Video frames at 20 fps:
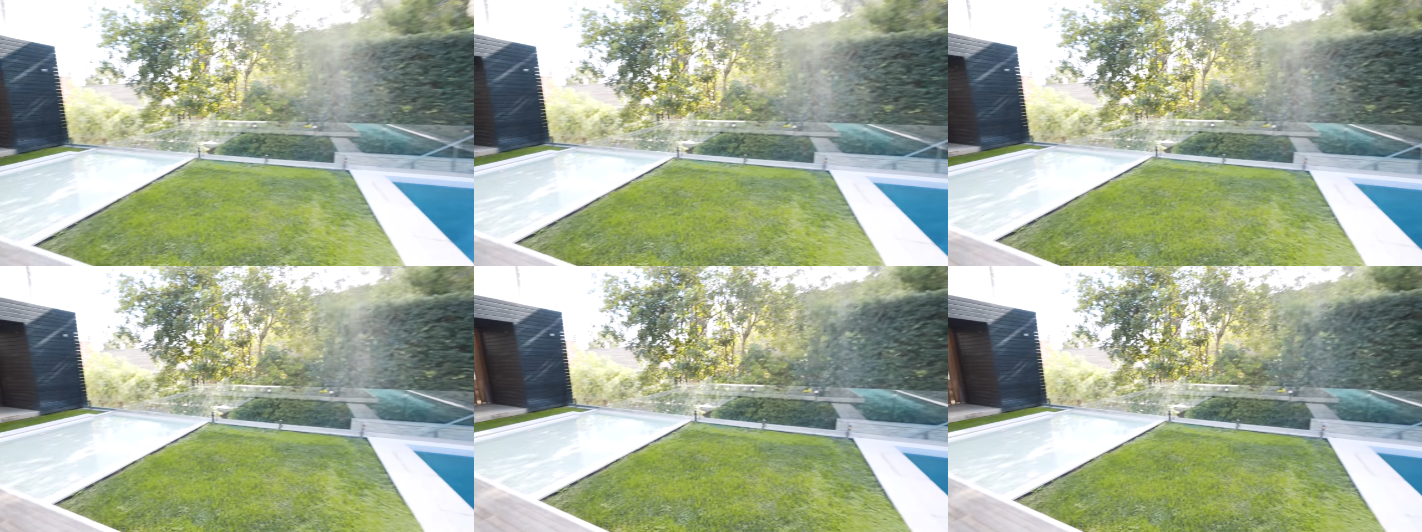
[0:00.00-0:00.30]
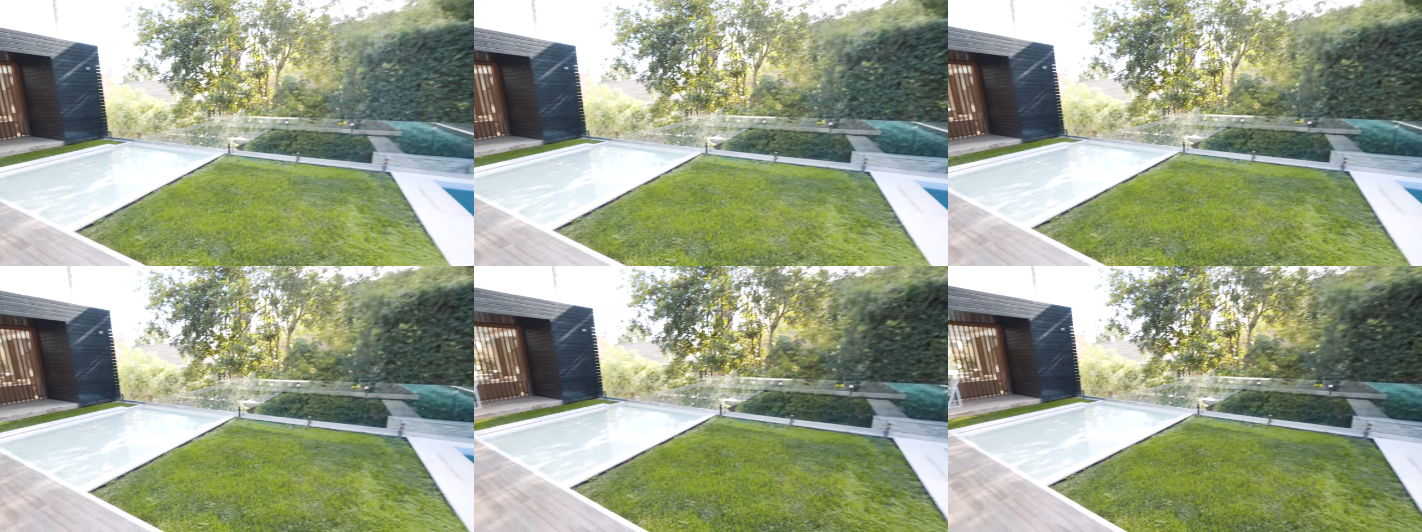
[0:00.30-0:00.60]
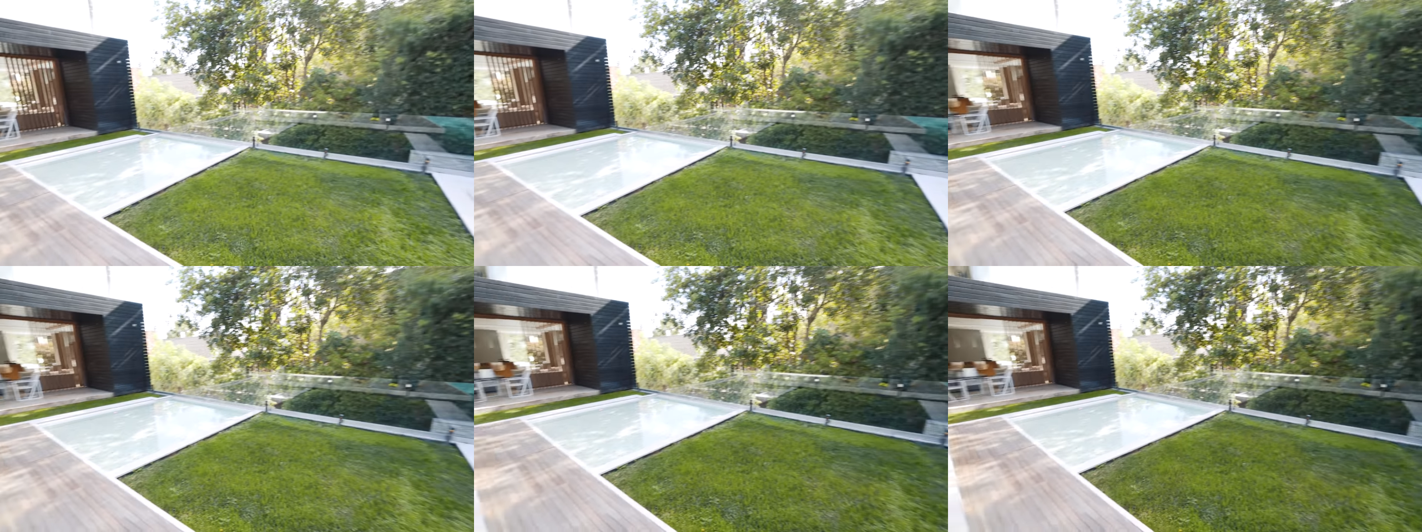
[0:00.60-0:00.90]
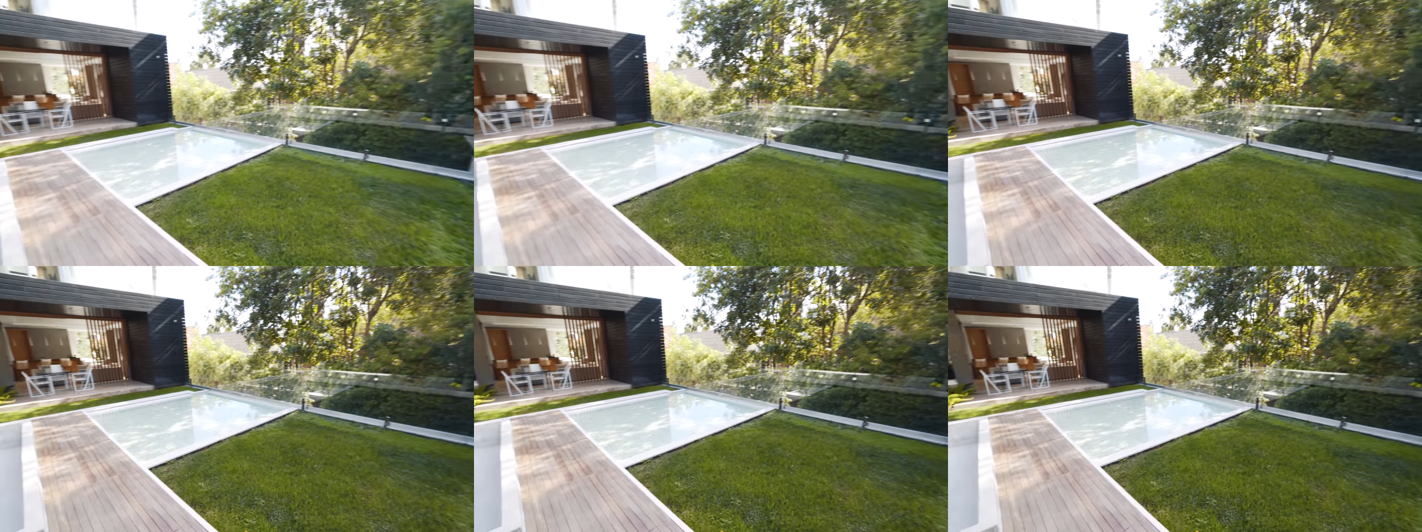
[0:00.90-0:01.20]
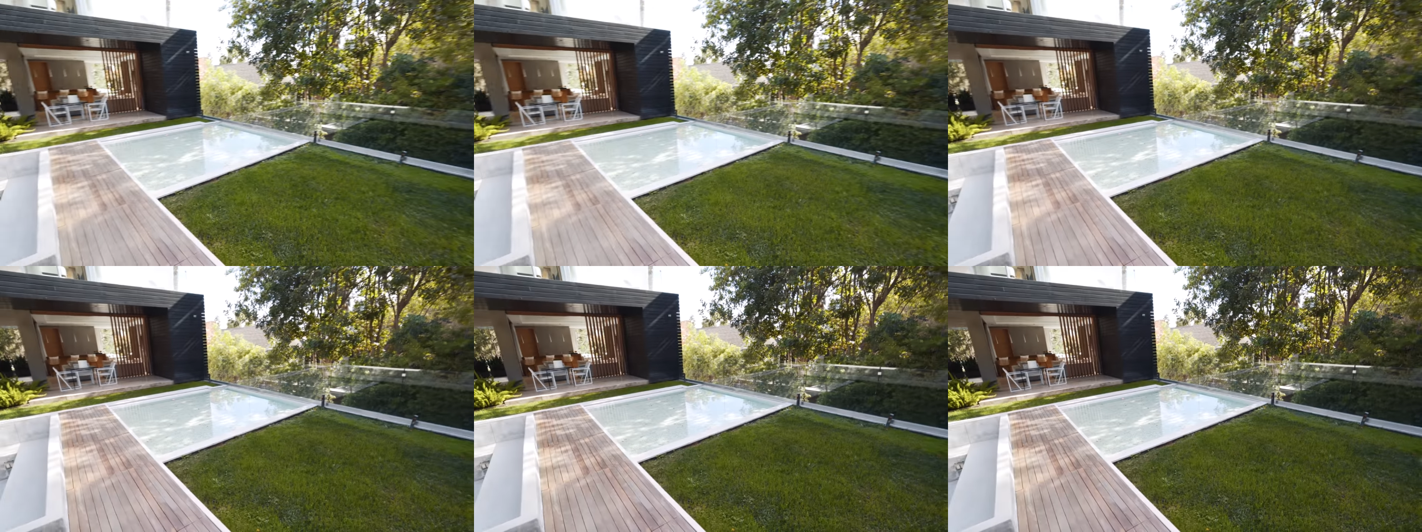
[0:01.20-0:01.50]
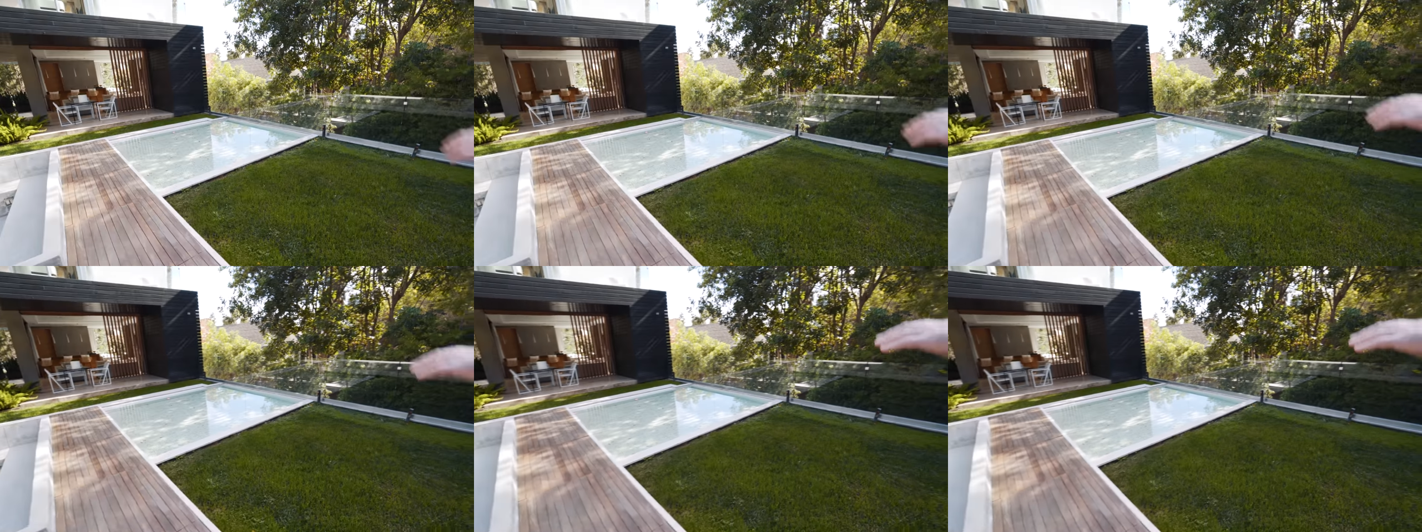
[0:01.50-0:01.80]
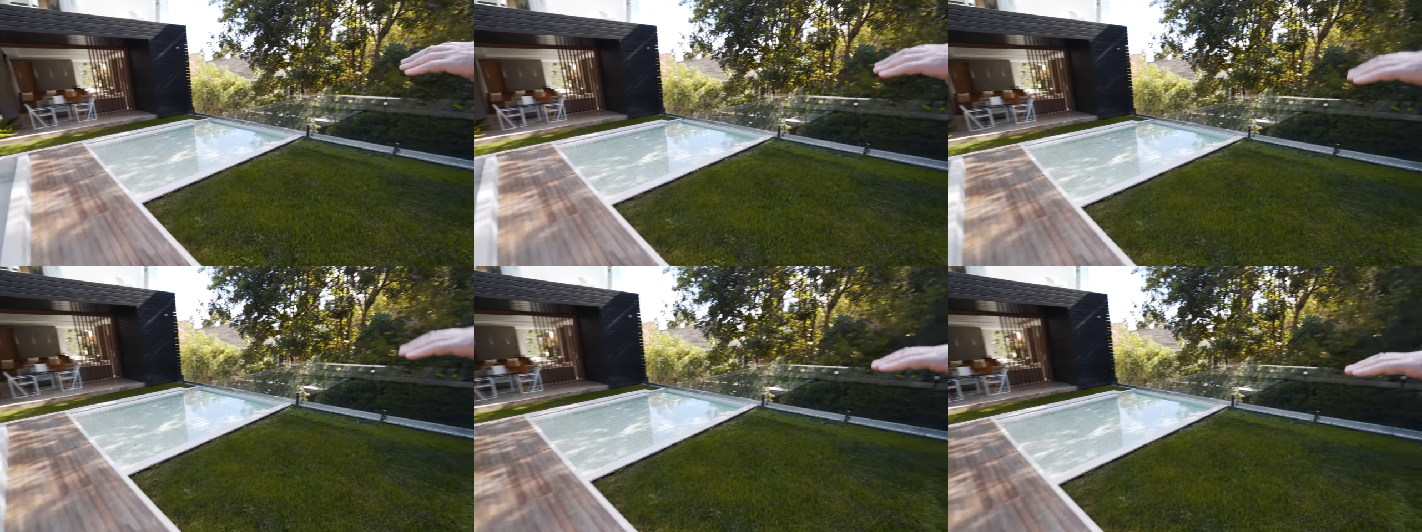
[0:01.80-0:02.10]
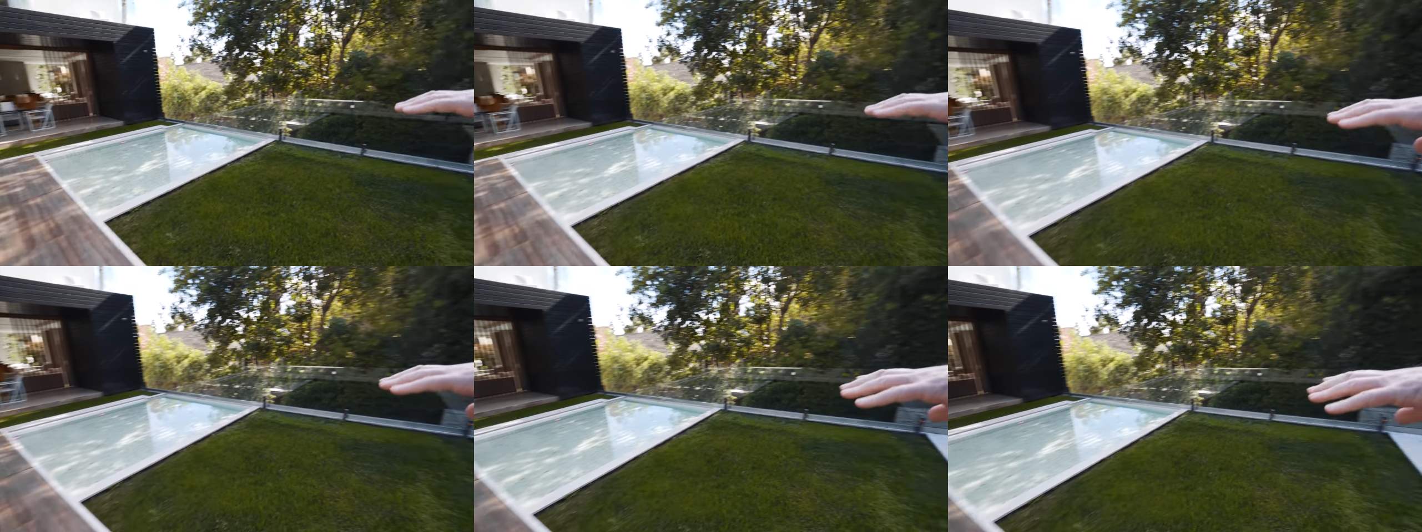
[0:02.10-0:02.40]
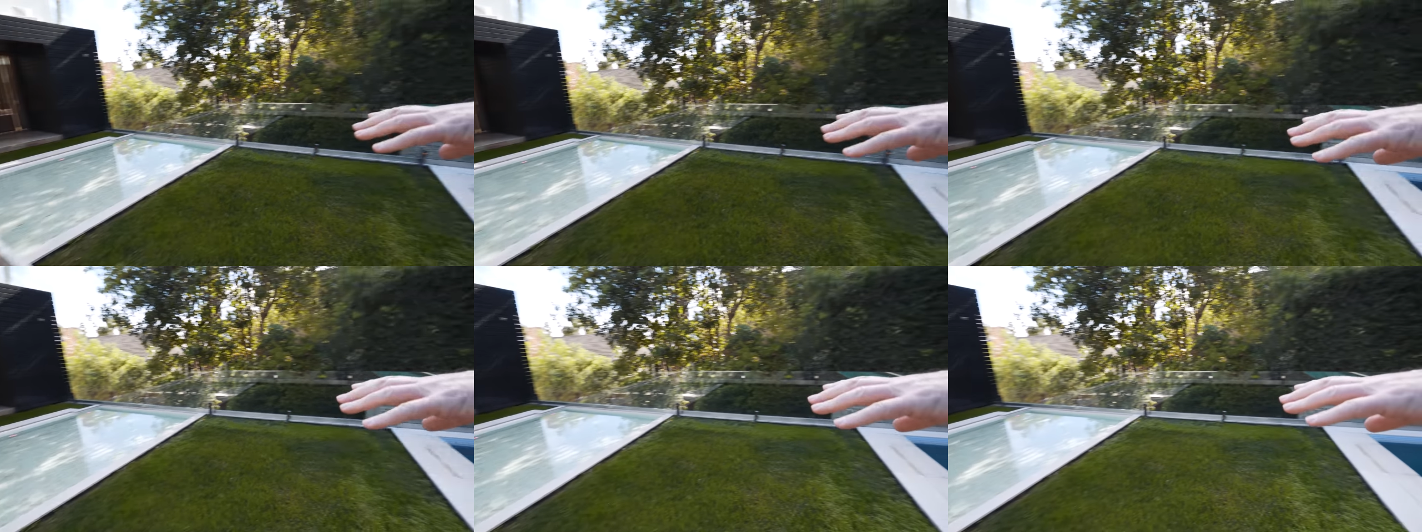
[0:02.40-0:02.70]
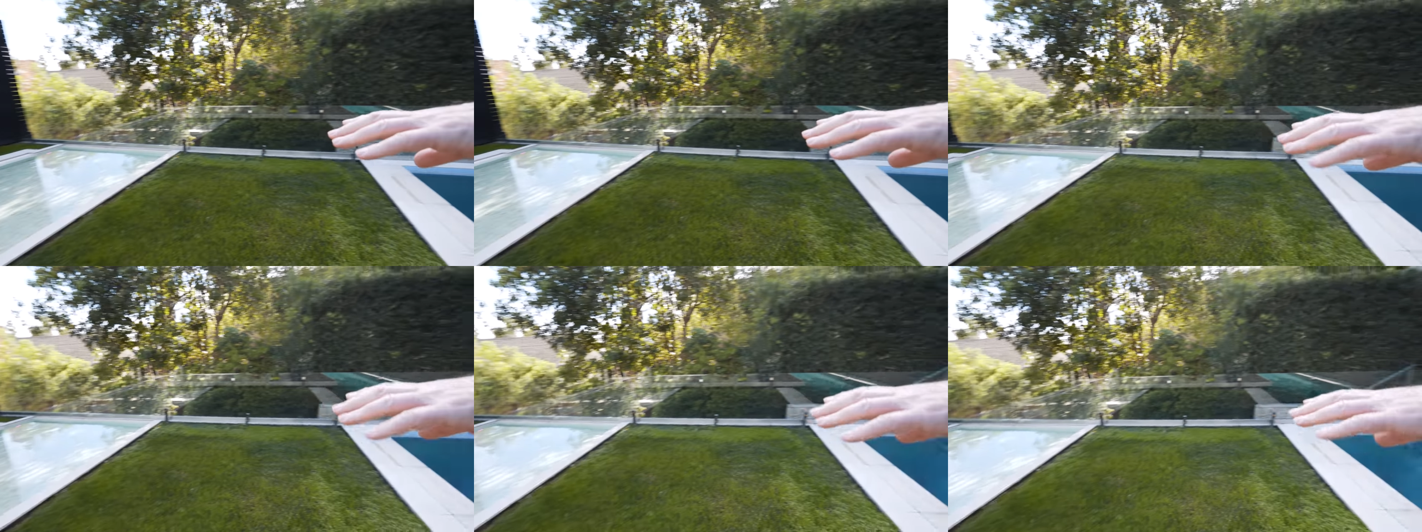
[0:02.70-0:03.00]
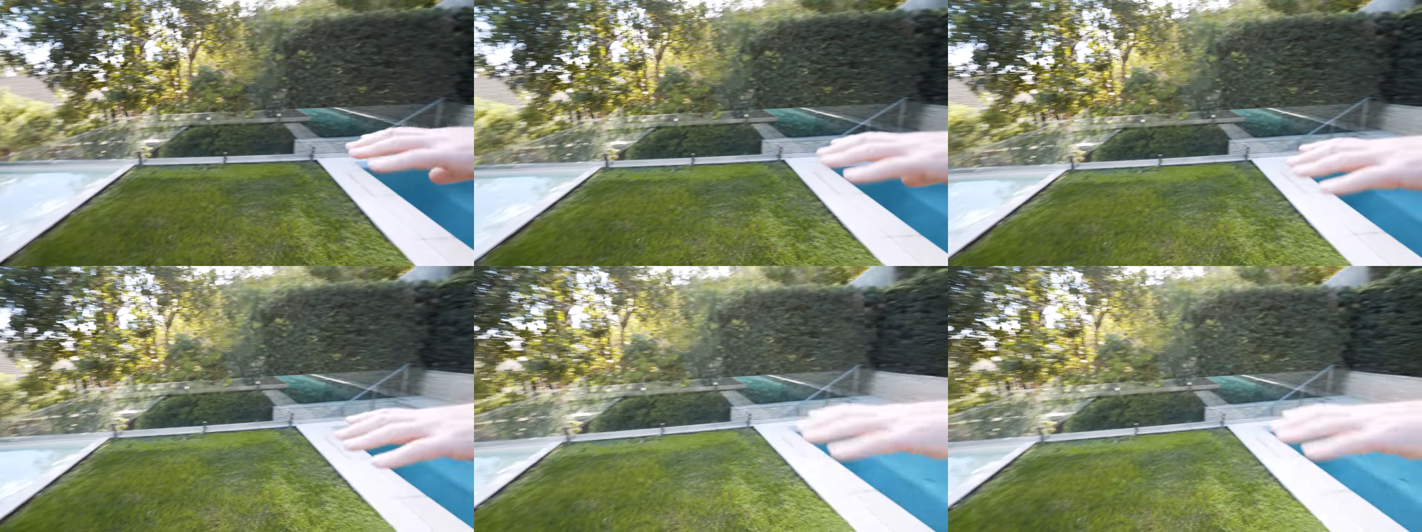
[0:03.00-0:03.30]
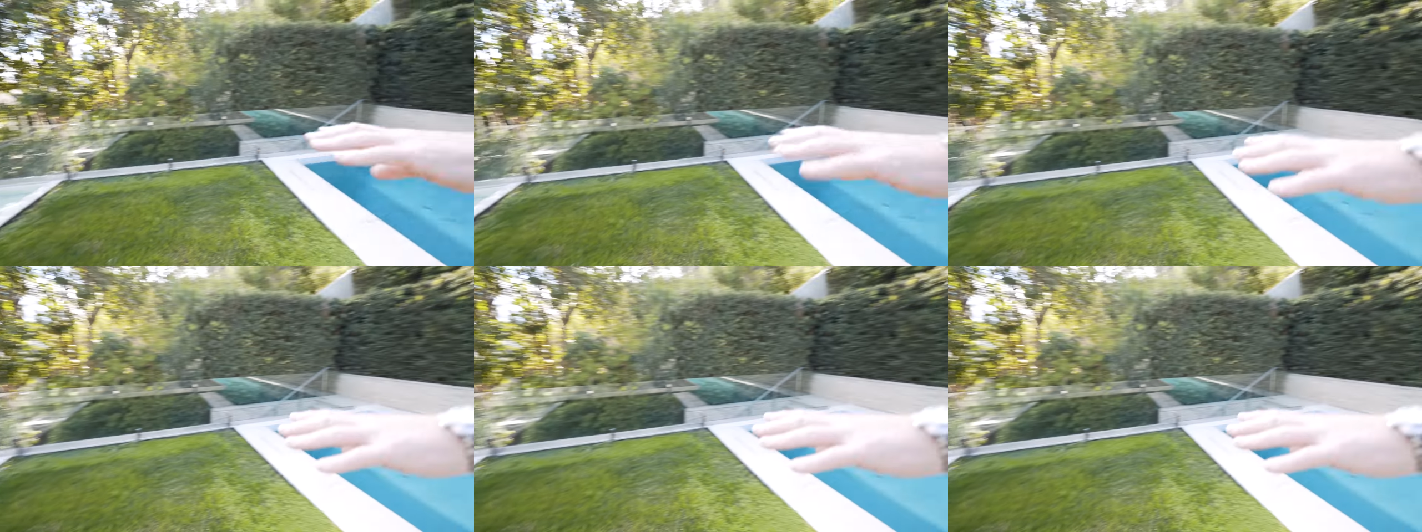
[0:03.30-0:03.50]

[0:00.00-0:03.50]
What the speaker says: Nobody's mouth can be seen.